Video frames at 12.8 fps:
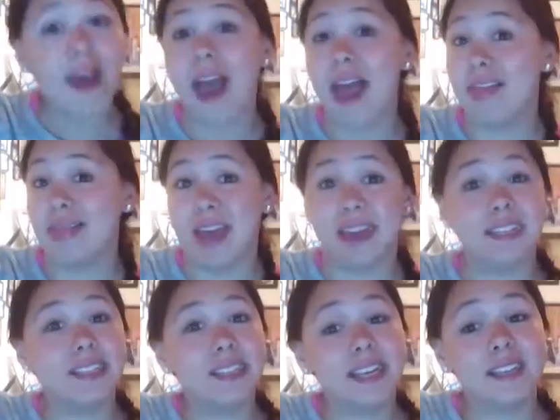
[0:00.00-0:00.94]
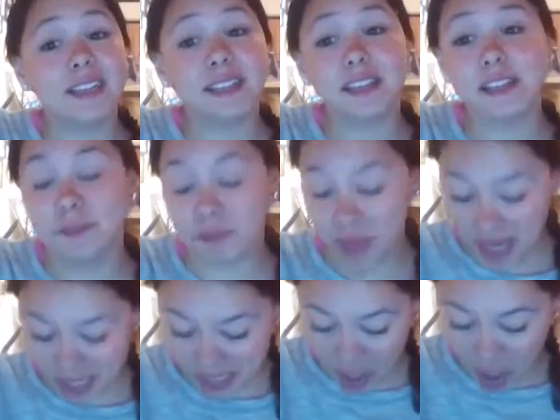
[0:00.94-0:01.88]
And that is it.
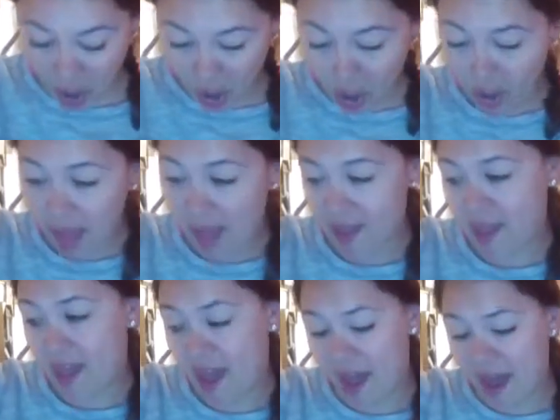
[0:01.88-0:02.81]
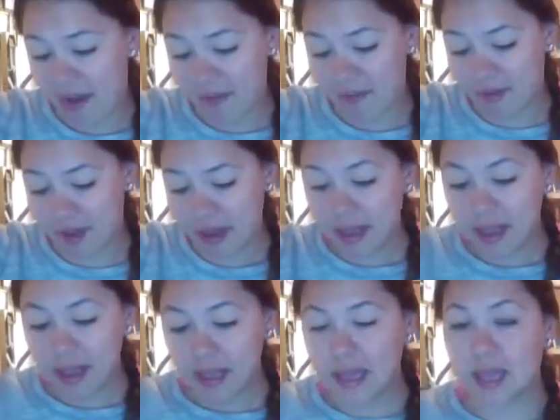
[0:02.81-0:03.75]
That is all I have
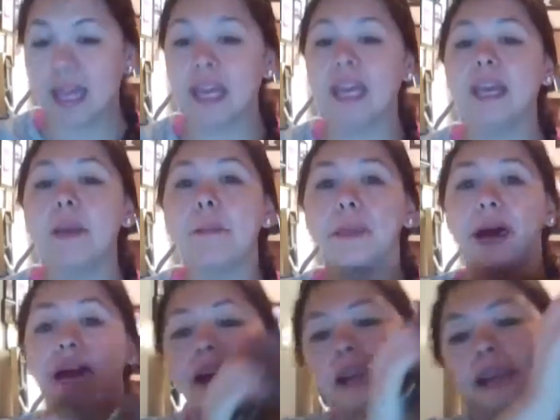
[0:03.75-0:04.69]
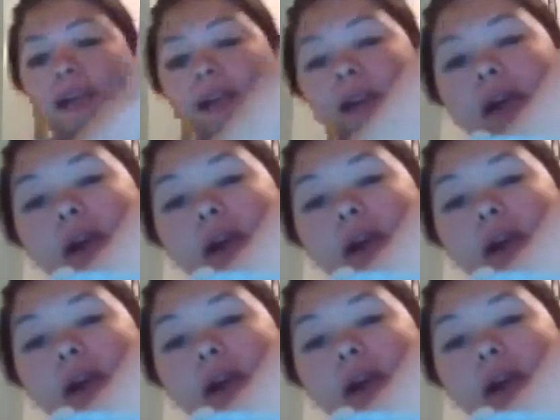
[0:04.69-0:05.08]
in my